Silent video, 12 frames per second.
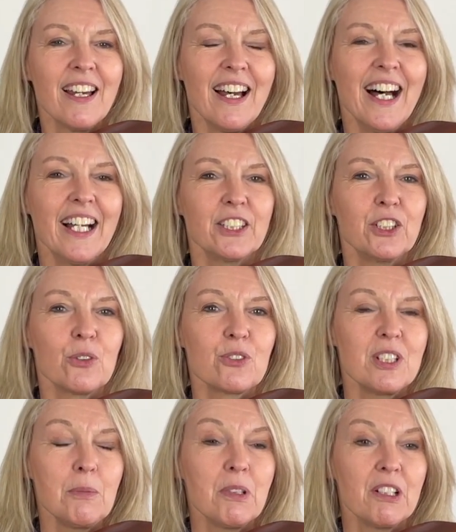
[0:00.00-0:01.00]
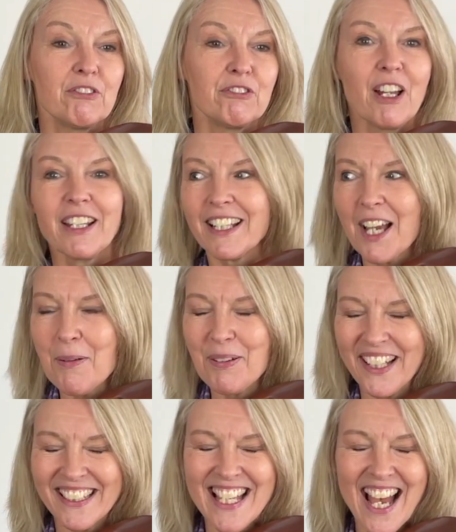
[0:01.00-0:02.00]
and you'll see me running up
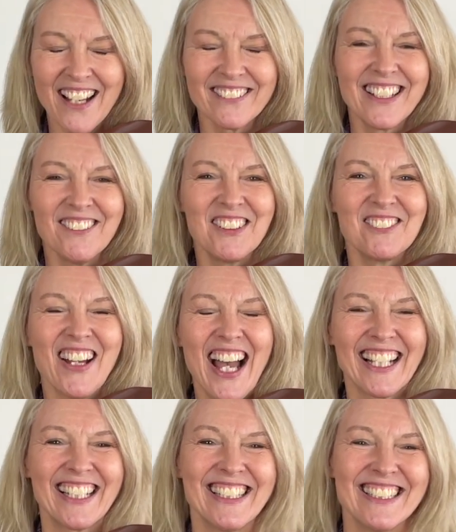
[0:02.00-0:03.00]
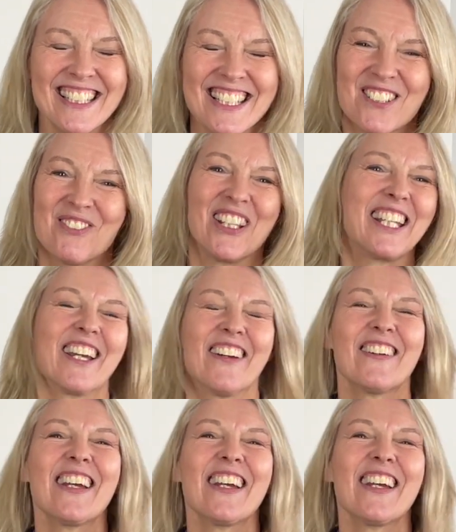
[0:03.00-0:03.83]
and down coming back in this video.